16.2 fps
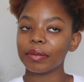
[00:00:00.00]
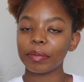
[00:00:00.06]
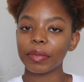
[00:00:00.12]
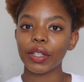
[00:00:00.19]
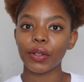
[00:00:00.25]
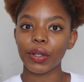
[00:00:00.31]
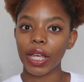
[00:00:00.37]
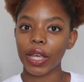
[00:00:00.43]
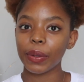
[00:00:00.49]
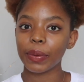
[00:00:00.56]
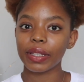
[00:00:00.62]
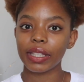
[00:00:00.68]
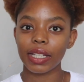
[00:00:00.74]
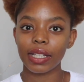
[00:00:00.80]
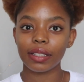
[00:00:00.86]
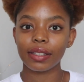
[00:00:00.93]
be okay
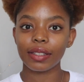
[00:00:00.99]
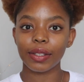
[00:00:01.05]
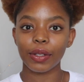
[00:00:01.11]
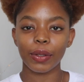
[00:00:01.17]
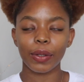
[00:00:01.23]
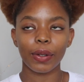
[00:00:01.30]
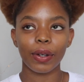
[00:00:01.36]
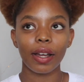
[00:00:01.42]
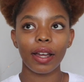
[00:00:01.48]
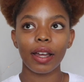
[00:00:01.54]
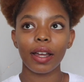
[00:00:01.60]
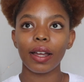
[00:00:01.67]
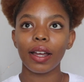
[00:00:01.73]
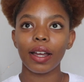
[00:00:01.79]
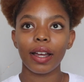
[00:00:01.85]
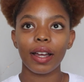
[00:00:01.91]
with it. So
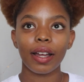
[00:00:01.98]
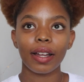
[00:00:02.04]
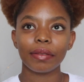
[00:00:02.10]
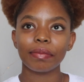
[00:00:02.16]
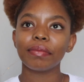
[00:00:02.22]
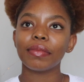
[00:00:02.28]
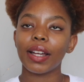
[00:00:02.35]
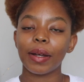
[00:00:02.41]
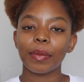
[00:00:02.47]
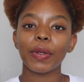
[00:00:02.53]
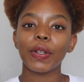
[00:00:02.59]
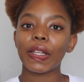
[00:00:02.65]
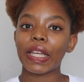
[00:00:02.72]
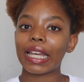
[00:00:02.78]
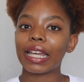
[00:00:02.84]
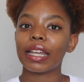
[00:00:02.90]
I'm
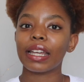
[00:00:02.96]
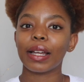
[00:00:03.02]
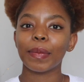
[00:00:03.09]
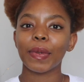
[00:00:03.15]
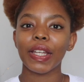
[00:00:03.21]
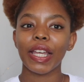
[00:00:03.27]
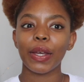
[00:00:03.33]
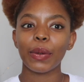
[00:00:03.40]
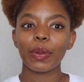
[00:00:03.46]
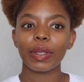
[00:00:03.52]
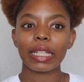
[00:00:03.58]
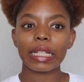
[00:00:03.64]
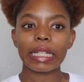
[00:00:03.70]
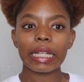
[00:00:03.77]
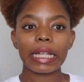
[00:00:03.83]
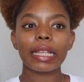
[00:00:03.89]
okay with
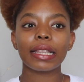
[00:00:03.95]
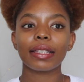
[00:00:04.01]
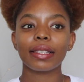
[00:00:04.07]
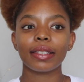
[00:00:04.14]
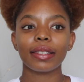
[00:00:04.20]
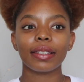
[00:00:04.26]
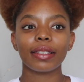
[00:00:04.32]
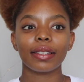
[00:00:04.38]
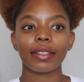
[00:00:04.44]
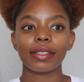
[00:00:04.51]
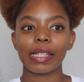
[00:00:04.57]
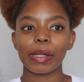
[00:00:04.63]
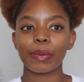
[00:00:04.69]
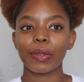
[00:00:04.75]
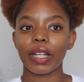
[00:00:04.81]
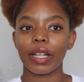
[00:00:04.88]
the length
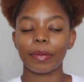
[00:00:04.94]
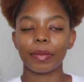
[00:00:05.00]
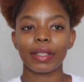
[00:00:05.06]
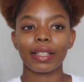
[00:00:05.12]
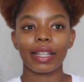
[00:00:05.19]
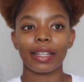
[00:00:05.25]
sometimes.